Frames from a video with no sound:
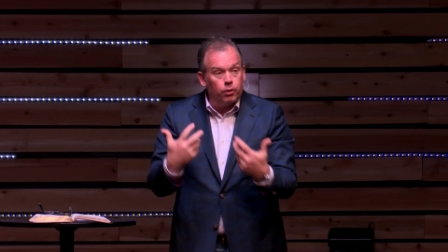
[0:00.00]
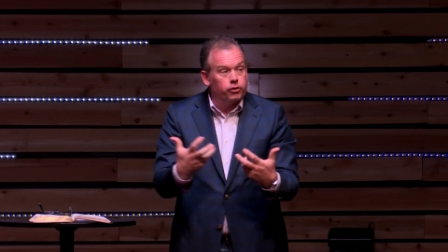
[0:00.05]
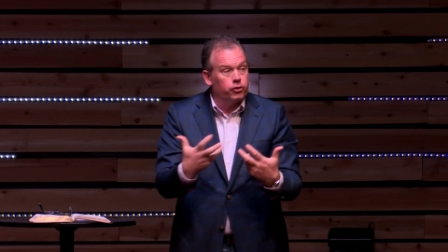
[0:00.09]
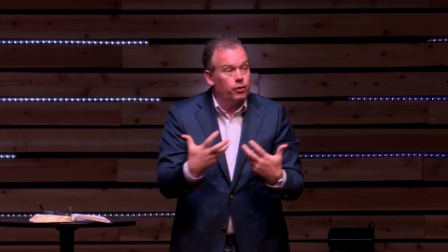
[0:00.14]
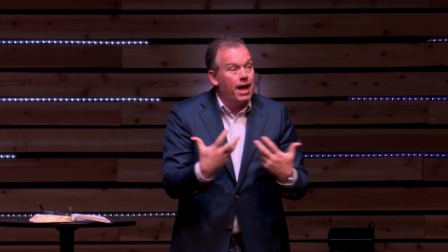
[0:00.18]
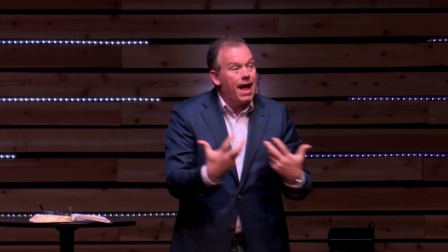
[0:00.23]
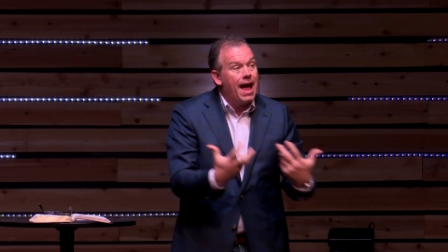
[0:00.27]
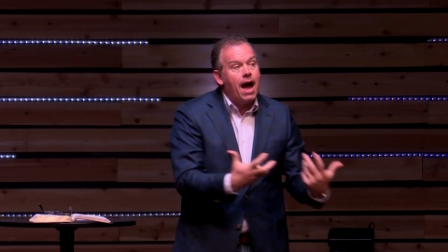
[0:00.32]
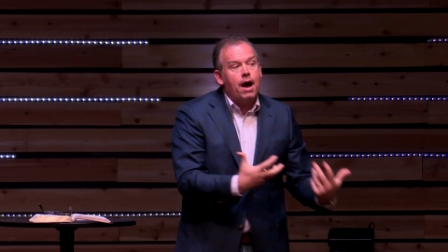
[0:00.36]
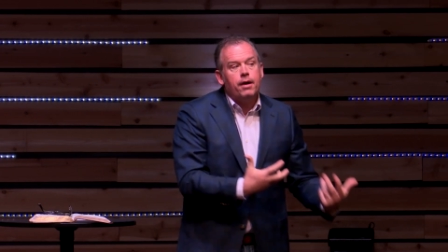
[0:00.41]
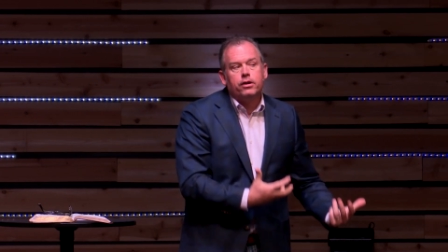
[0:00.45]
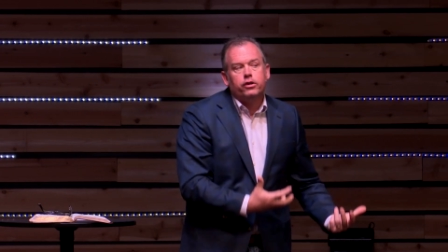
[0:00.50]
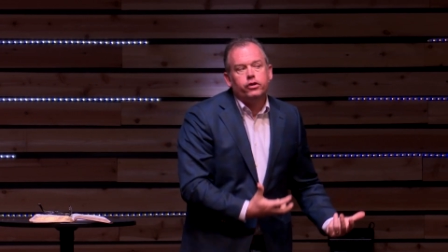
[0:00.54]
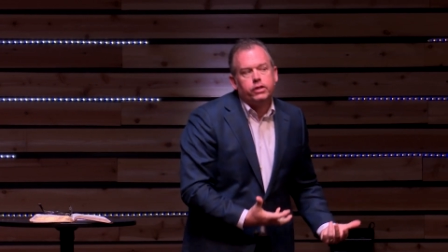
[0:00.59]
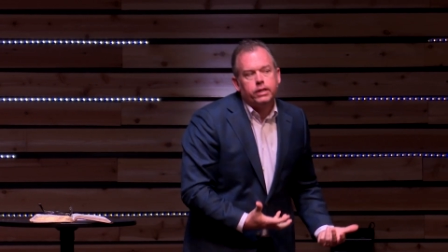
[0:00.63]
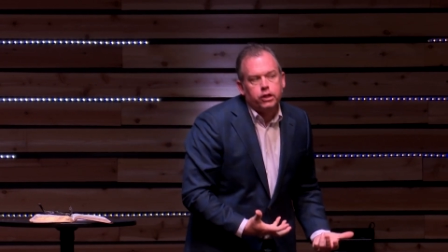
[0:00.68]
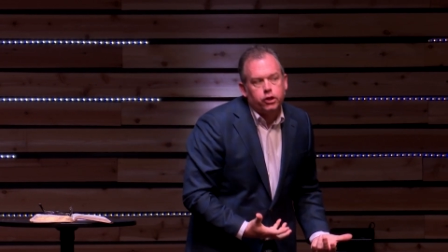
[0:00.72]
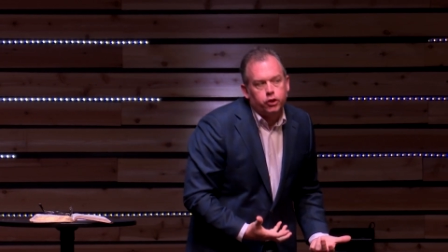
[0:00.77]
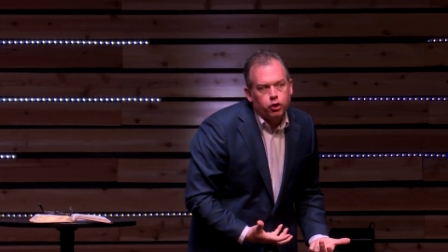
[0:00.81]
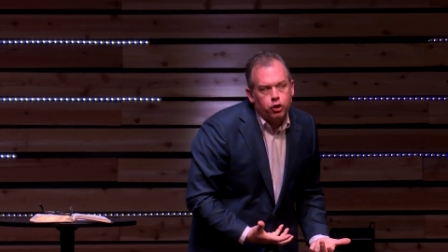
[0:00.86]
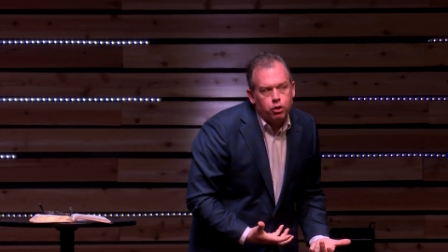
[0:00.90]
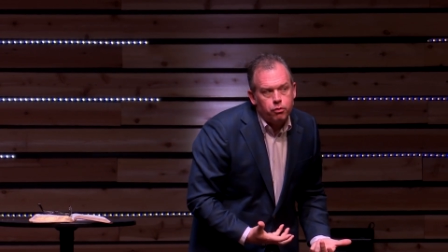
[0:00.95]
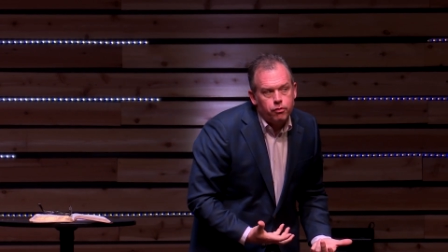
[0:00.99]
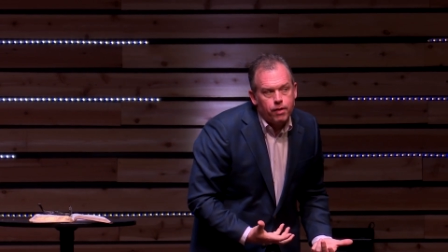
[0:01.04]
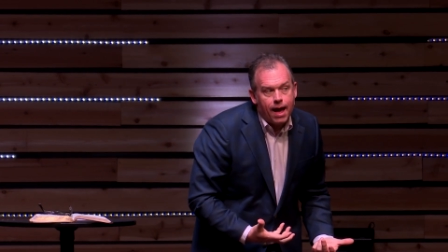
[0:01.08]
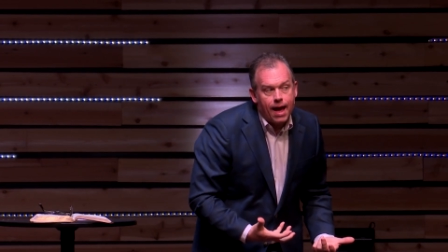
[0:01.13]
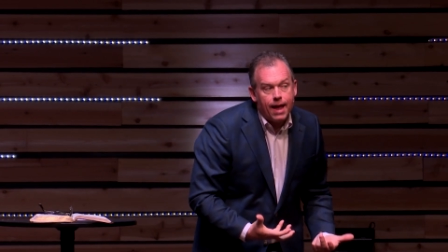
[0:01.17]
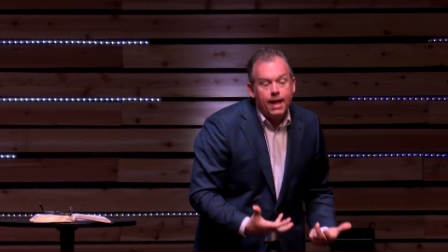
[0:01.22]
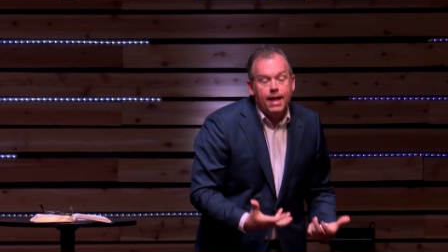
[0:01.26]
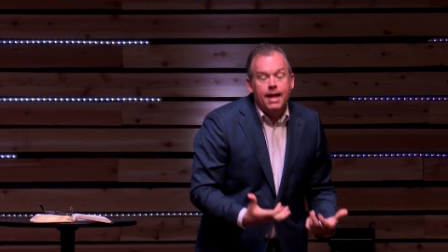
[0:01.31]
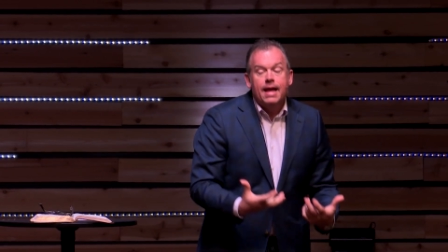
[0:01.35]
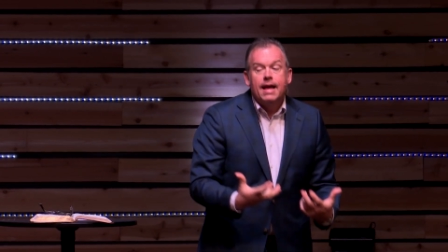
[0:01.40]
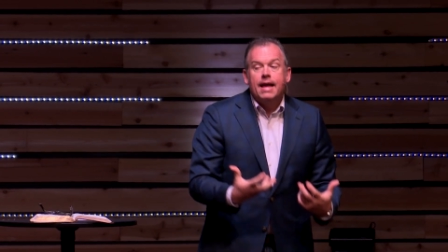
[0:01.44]
So, how does He do
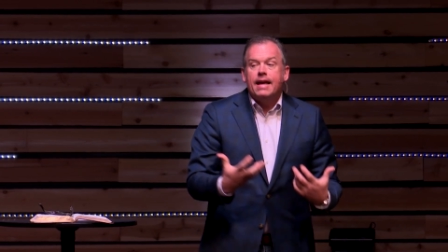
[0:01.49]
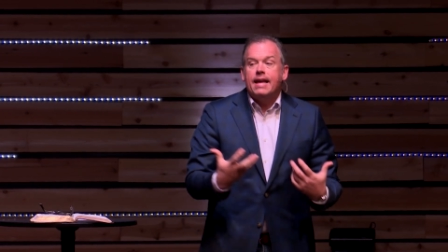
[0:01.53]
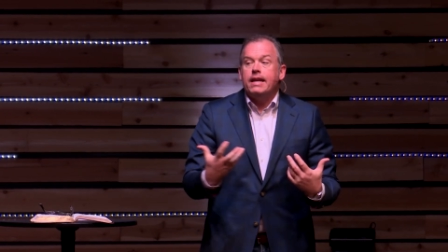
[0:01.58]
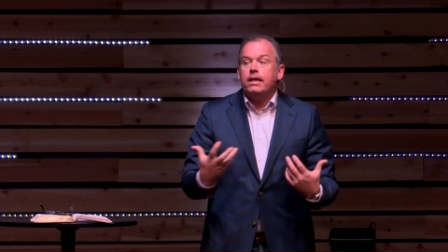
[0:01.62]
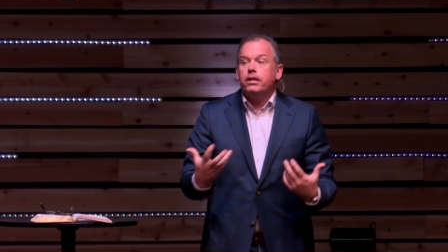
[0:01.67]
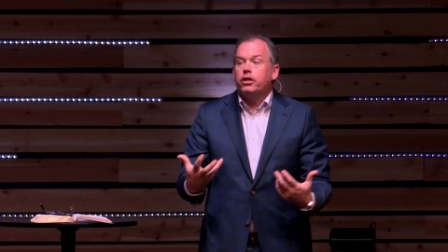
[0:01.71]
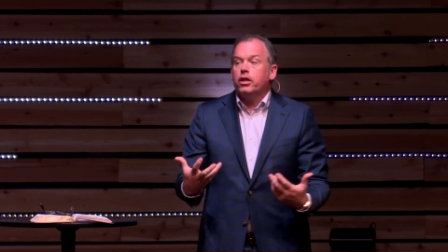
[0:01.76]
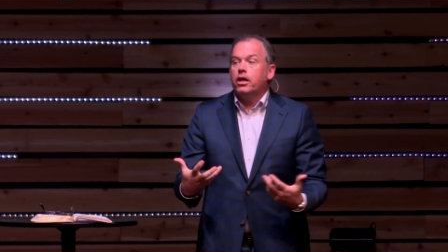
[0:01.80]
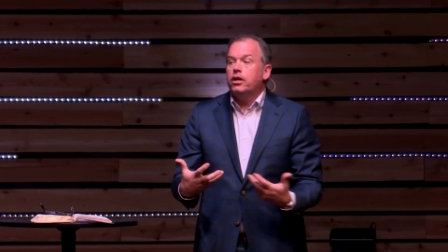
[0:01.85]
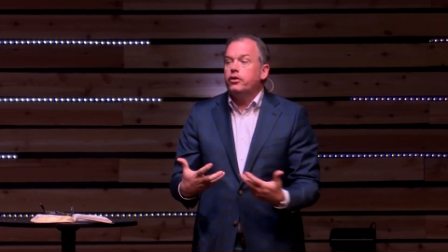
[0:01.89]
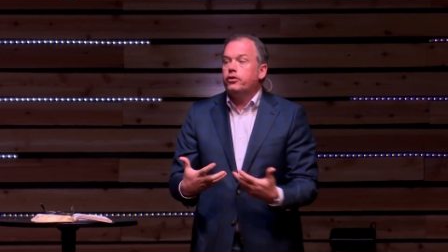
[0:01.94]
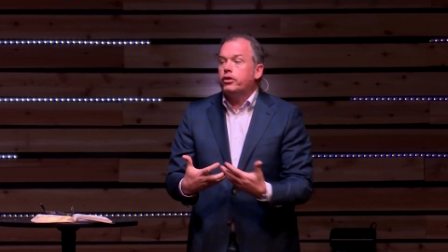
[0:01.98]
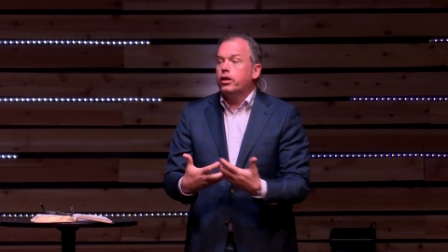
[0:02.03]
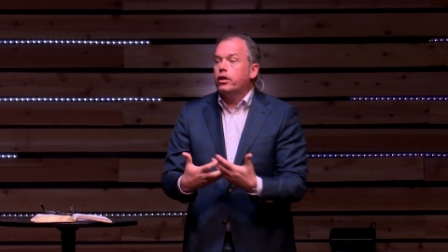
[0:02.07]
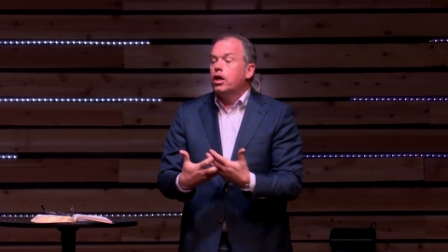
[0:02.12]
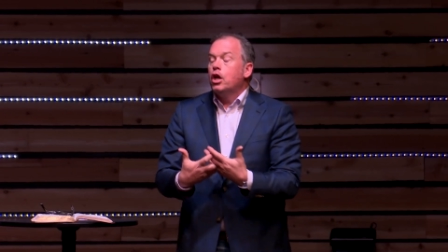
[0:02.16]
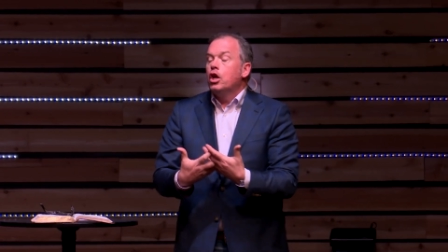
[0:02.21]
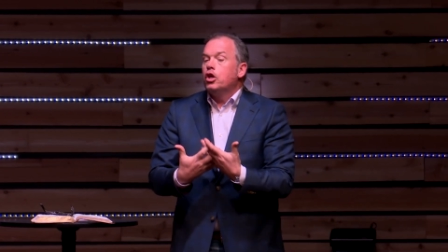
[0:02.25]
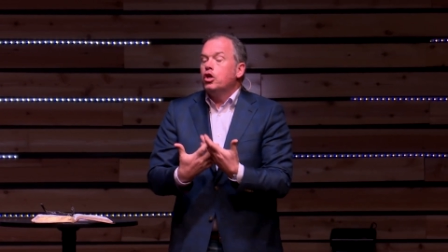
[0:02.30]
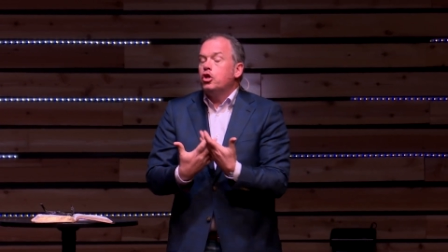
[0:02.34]
that? He does it.